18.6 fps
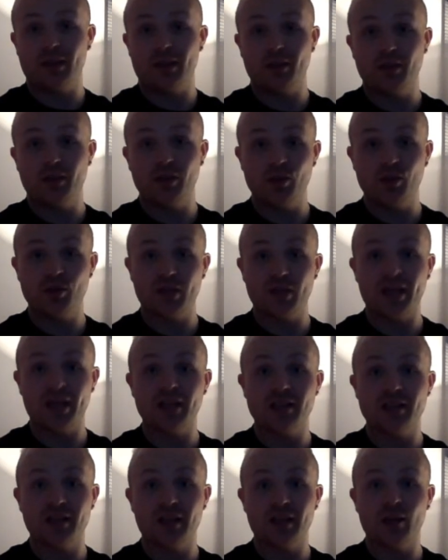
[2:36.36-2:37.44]
used again
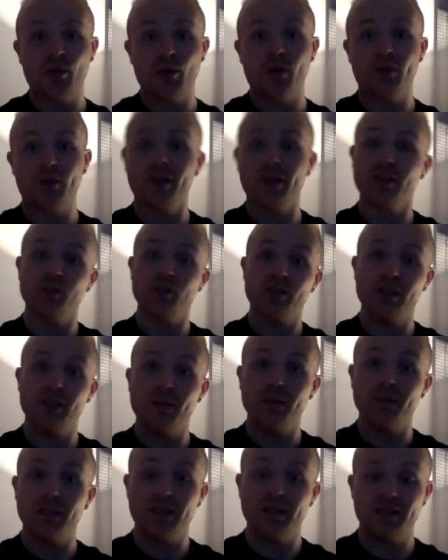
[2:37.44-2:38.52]
today, rather than just keeping it
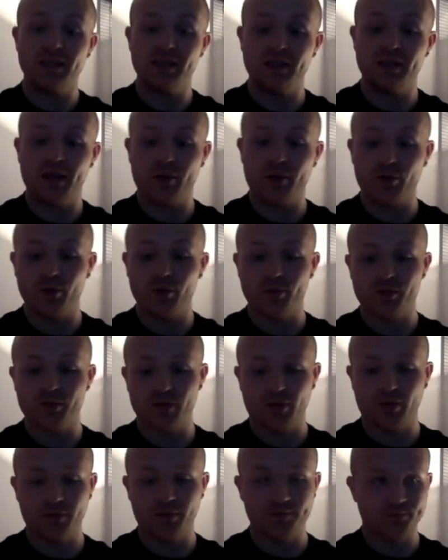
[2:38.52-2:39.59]
hidden in that group. So
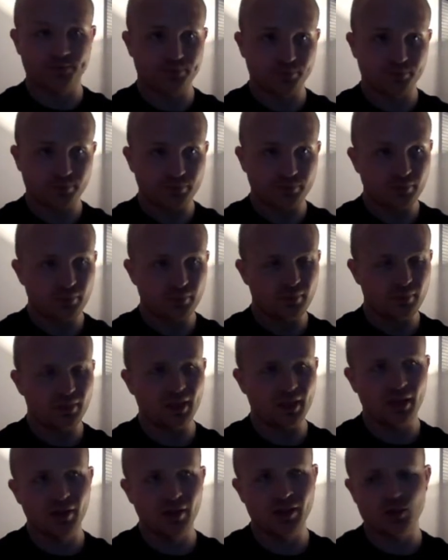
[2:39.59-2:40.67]

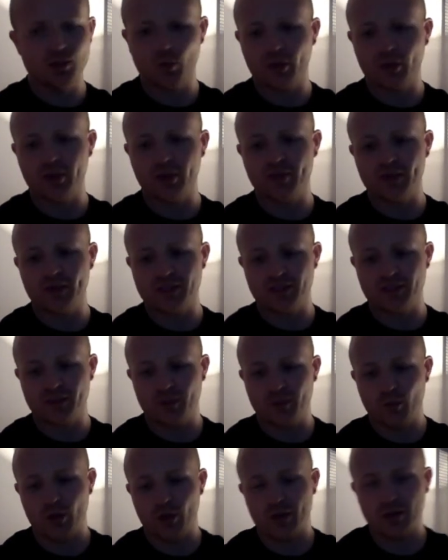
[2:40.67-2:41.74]
that's one of the things I've been
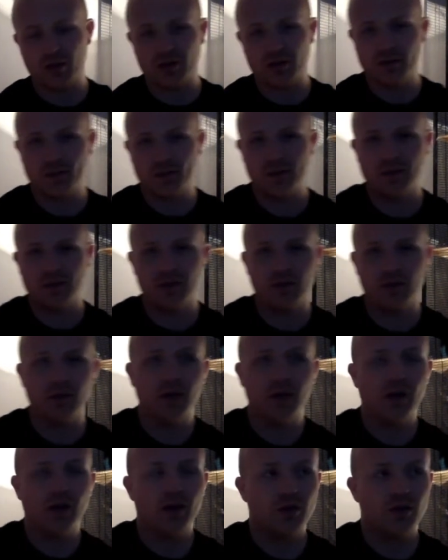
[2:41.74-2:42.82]
working on. But
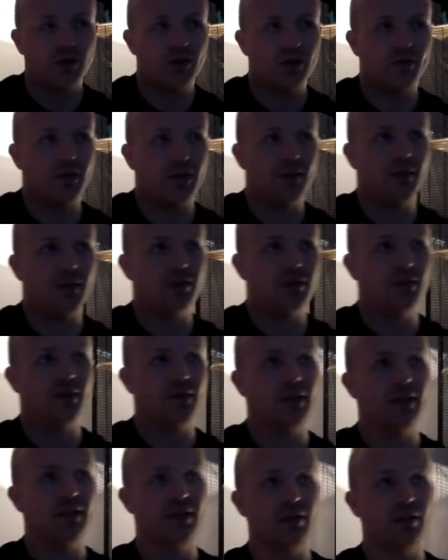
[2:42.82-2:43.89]
just think about something that
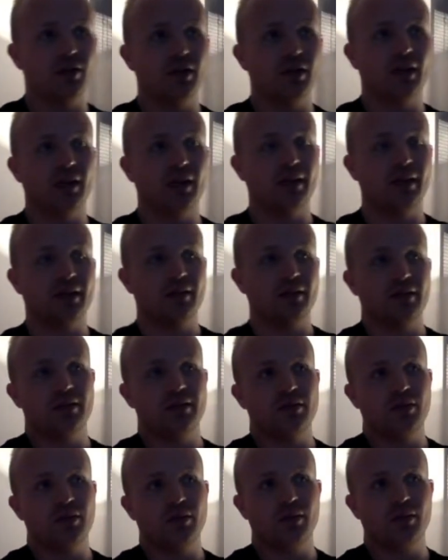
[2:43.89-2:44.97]
you're good at. Like, do you
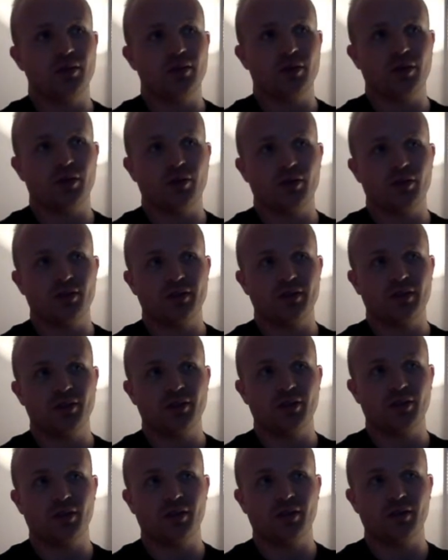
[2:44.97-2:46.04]
enjoy cross
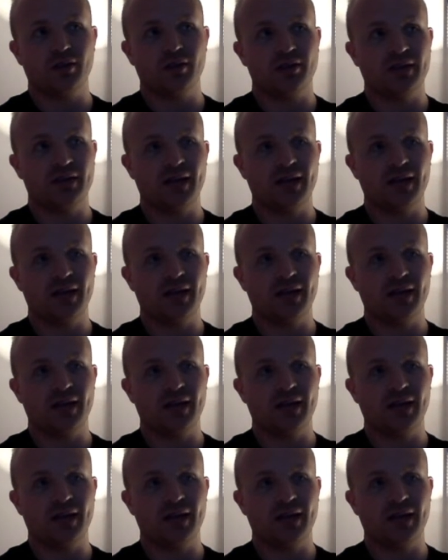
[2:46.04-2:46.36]
stitching? Get out the